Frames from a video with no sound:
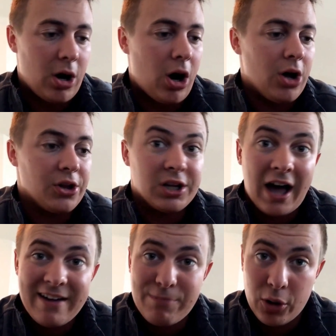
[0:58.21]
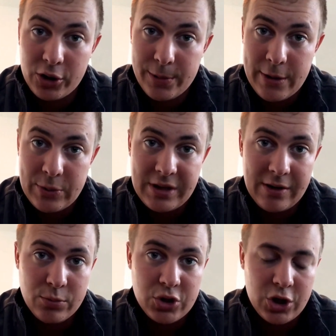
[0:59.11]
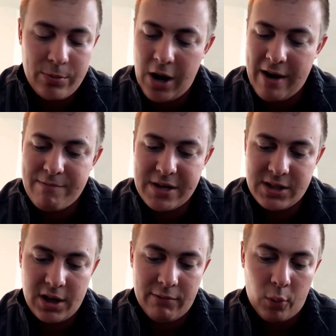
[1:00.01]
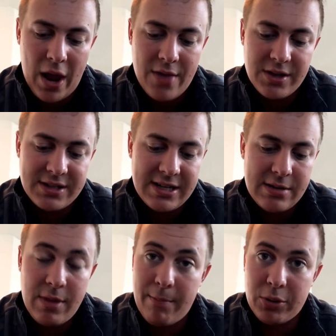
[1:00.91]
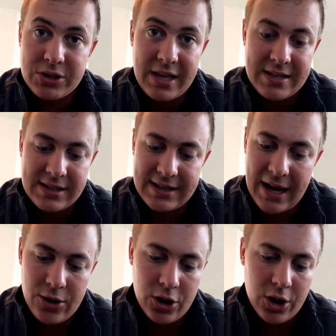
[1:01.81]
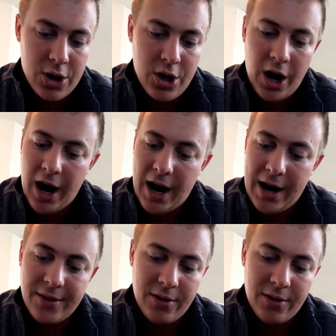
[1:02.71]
all the live programming that we've done at Machinima, I basically have ran the team that puts that together, uh, th-